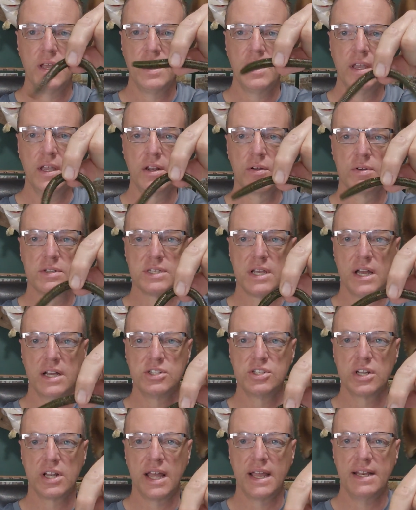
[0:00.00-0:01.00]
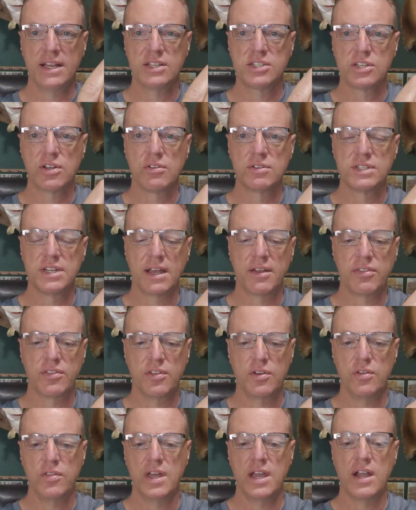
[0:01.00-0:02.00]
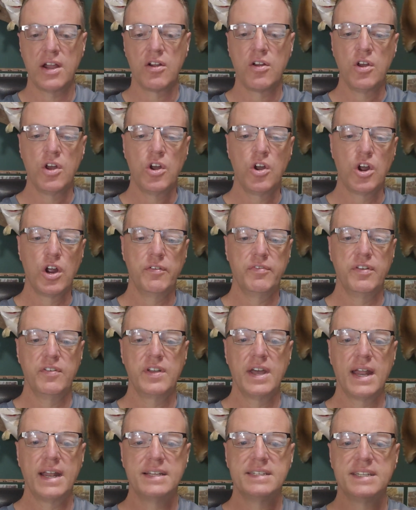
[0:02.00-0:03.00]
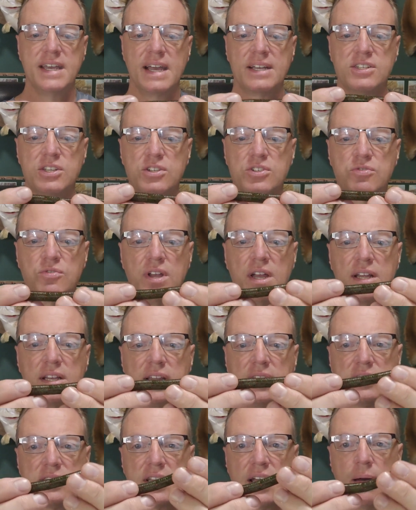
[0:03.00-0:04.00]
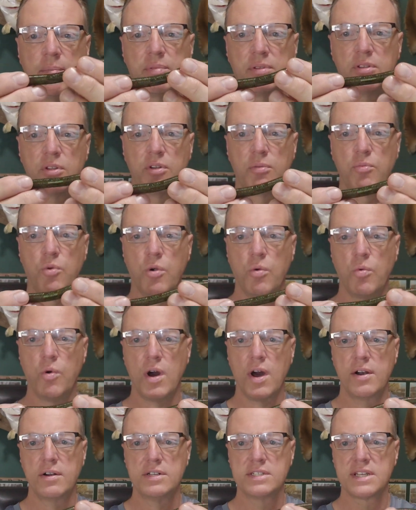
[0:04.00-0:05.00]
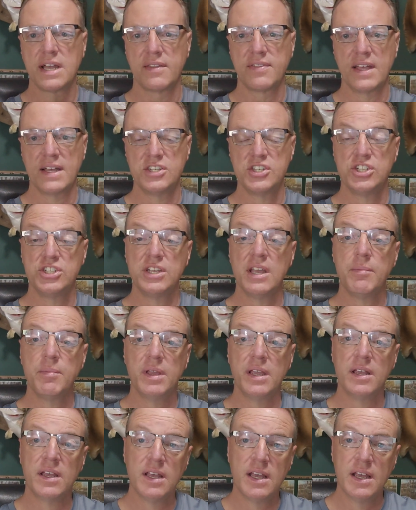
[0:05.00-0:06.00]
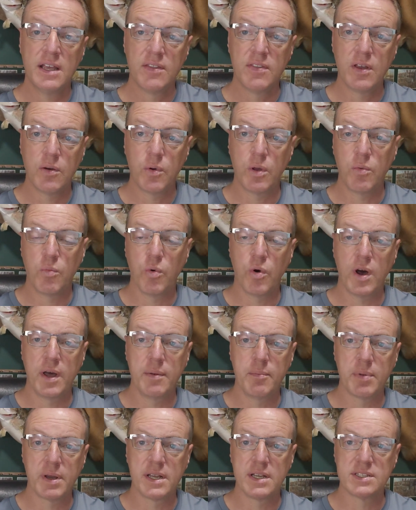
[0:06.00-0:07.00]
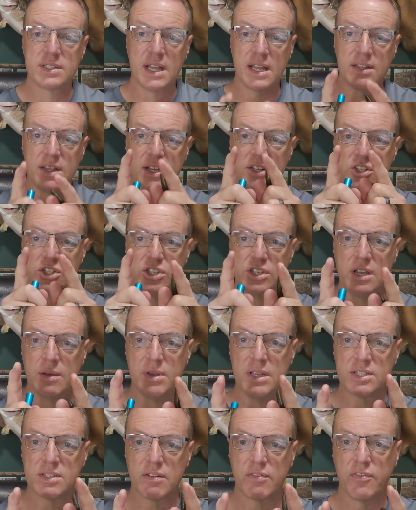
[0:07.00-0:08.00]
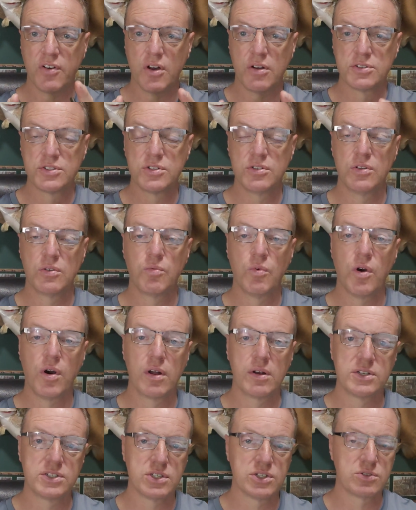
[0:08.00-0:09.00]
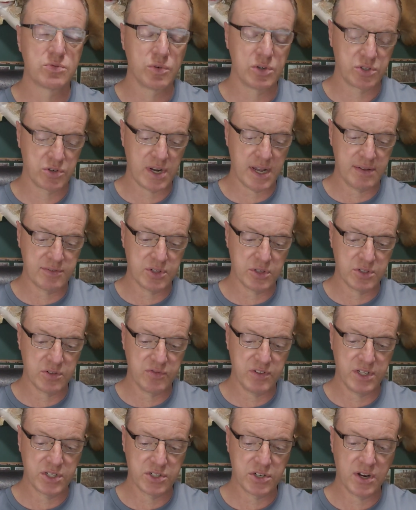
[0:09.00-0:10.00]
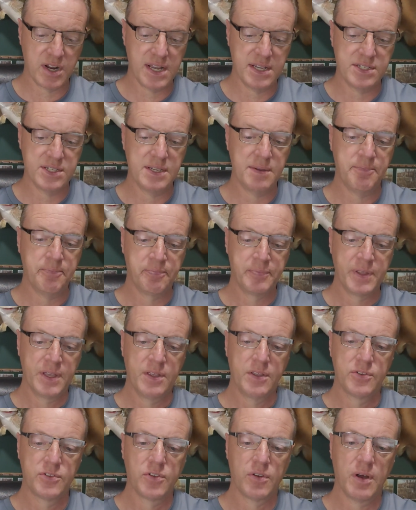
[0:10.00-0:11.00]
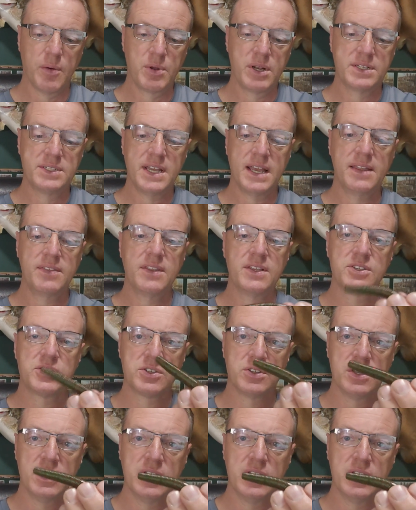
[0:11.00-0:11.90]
you know, it's undulating as it goes down through there. Or if you've got it Texas rigged, it's cupping a little more water. It's got that shimmy that we want, because that shimmy as it falls through the water is just what drives those fish crazy. So I'm going to take this